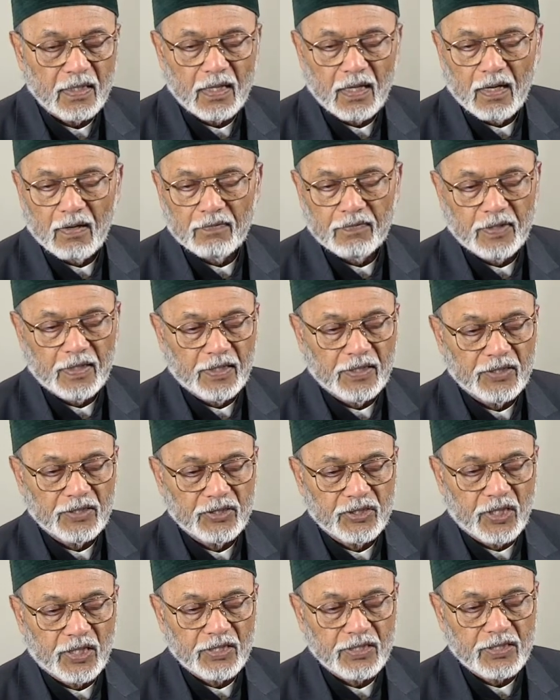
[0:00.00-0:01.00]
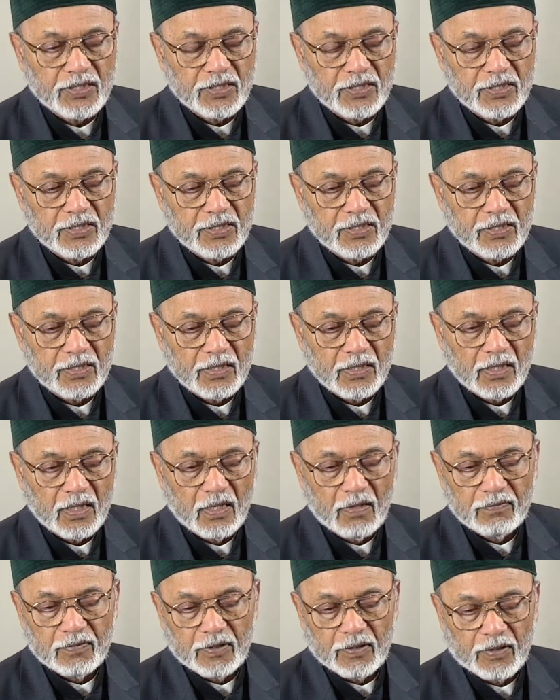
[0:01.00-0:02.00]
of the injunctions
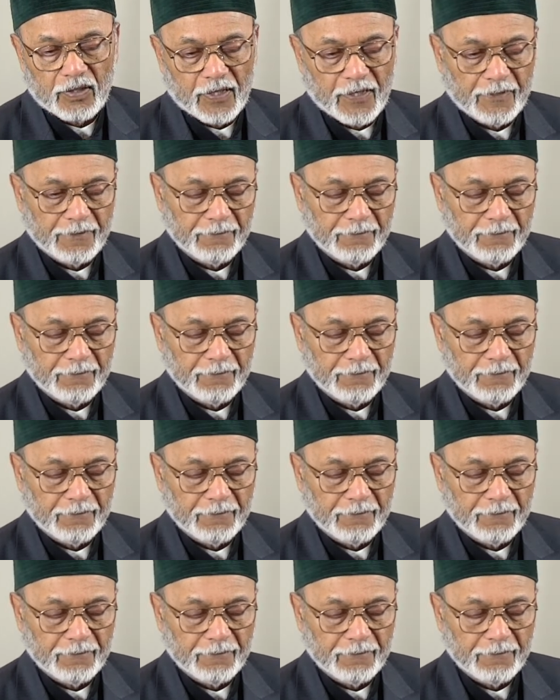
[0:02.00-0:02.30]
of the Quran.